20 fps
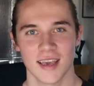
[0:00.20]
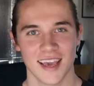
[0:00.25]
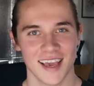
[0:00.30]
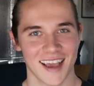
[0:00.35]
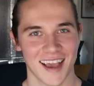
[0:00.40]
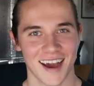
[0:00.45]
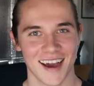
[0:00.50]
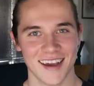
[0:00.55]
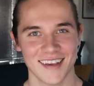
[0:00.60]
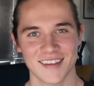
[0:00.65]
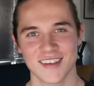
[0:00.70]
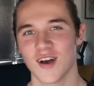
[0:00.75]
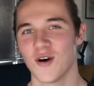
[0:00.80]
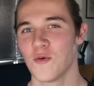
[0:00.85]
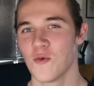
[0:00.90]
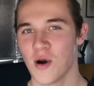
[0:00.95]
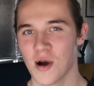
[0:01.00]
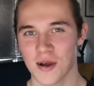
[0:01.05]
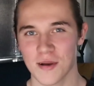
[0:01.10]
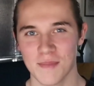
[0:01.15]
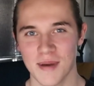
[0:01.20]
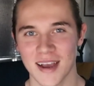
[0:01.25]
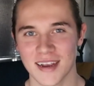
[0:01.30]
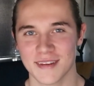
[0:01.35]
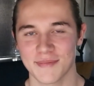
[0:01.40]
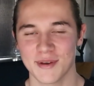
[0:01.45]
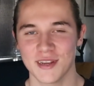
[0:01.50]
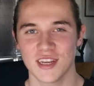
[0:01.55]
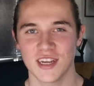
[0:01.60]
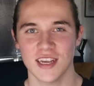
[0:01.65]
Hey guys, welcome back
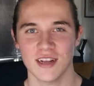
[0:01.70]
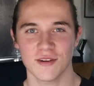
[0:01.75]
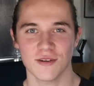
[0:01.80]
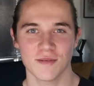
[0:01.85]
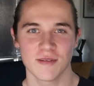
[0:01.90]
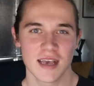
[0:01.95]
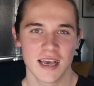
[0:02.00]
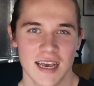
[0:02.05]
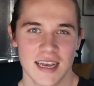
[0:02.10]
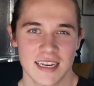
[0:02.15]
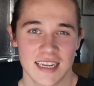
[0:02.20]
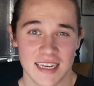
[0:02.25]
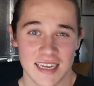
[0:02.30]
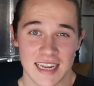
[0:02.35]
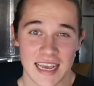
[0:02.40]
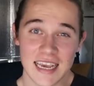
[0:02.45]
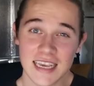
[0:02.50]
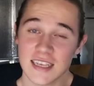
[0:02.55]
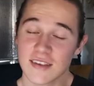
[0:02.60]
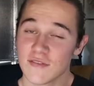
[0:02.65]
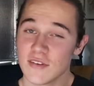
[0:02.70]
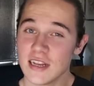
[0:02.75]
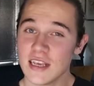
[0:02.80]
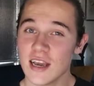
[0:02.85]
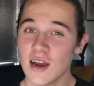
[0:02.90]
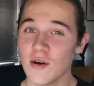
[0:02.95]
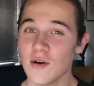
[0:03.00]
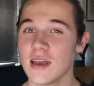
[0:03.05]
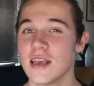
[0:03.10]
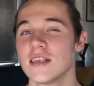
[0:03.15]
to my channel. Today's
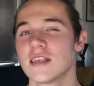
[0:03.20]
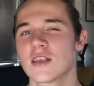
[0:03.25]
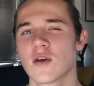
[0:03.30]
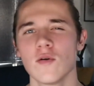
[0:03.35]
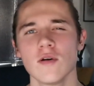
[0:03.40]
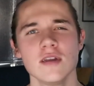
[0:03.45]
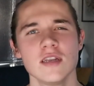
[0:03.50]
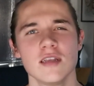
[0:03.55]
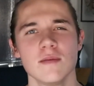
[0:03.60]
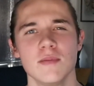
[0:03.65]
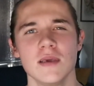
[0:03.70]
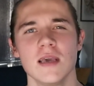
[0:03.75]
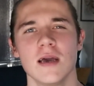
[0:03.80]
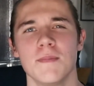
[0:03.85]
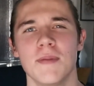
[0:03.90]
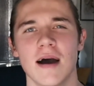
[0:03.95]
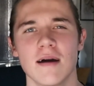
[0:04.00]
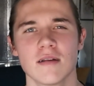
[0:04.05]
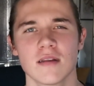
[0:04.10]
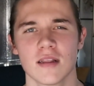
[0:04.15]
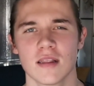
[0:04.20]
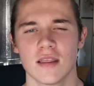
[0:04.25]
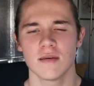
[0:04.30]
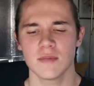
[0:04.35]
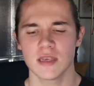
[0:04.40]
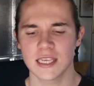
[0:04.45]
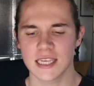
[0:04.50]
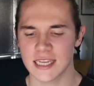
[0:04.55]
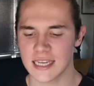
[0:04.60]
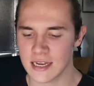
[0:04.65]
video is going to be about the
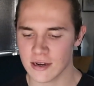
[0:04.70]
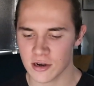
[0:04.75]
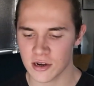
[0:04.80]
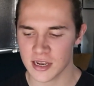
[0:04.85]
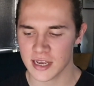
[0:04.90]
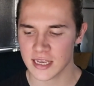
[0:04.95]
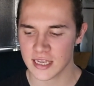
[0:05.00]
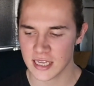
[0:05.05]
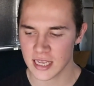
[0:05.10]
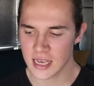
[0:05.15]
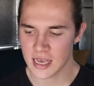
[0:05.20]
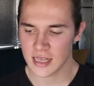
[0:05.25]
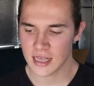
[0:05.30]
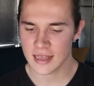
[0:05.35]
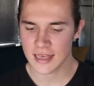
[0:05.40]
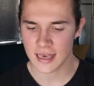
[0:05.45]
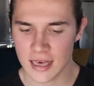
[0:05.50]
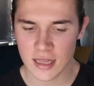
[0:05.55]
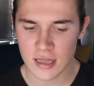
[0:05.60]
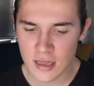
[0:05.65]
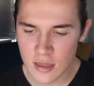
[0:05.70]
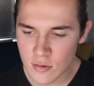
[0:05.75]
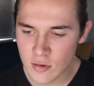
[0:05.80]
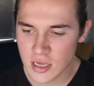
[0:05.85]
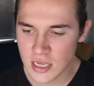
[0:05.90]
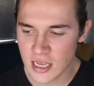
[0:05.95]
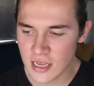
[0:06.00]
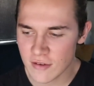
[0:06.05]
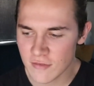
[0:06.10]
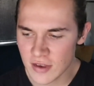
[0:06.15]
mysterious, the
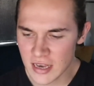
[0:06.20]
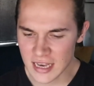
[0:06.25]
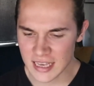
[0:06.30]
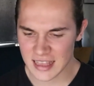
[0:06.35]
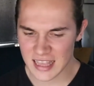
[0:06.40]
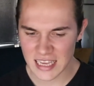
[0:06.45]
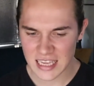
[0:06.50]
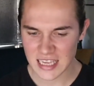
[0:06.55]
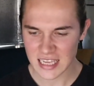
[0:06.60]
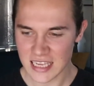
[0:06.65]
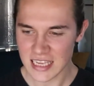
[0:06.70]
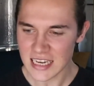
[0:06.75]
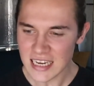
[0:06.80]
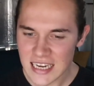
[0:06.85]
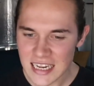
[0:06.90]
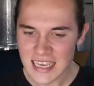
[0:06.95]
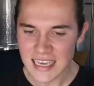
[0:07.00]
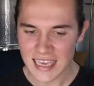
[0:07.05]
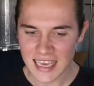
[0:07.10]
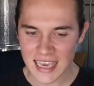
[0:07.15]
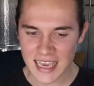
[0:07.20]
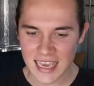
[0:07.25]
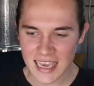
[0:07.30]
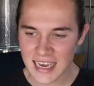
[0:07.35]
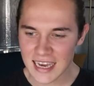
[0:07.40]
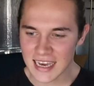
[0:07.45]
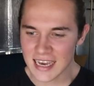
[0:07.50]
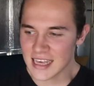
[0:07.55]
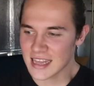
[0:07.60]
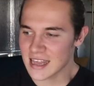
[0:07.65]
elusive, the
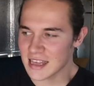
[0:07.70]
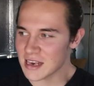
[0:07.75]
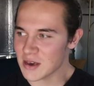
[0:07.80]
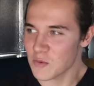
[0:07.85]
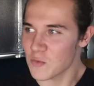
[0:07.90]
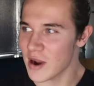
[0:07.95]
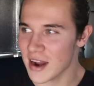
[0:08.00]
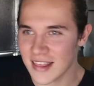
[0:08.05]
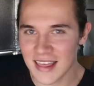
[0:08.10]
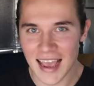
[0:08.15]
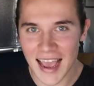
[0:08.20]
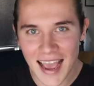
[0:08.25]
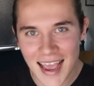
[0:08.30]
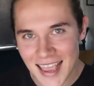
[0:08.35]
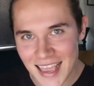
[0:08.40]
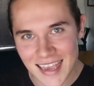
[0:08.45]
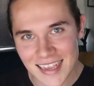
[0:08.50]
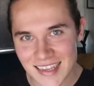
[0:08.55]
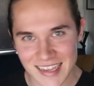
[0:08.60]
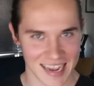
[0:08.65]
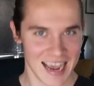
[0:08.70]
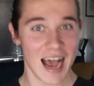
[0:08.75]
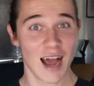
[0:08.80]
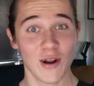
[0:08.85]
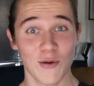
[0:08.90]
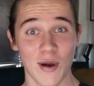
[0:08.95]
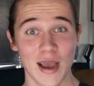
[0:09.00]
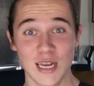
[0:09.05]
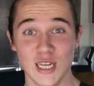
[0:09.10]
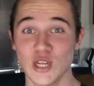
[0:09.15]
sneaky, the where the heck is it, how
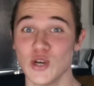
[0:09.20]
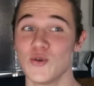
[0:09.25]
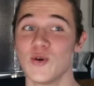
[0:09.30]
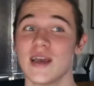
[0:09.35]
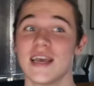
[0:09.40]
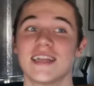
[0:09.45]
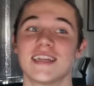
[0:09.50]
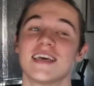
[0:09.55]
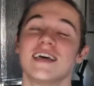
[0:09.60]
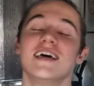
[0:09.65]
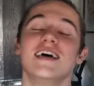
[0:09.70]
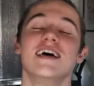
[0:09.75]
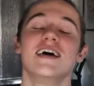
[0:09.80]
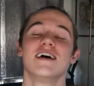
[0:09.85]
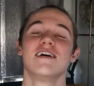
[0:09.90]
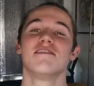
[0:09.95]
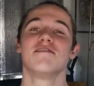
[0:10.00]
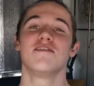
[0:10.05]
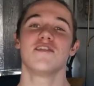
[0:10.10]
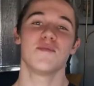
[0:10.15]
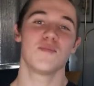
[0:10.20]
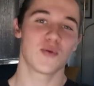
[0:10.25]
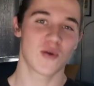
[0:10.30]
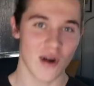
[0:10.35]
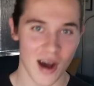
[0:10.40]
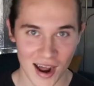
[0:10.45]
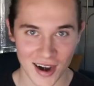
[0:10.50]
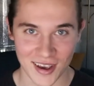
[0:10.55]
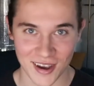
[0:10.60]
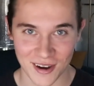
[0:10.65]
do I do it,
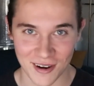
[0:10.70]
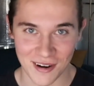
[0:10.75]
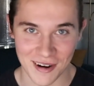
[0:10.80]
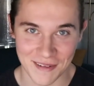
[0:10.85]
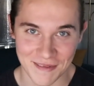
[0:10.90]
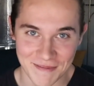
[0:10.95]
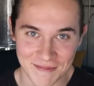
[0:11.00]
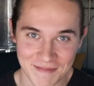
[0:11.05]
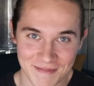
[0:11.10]
vibrato.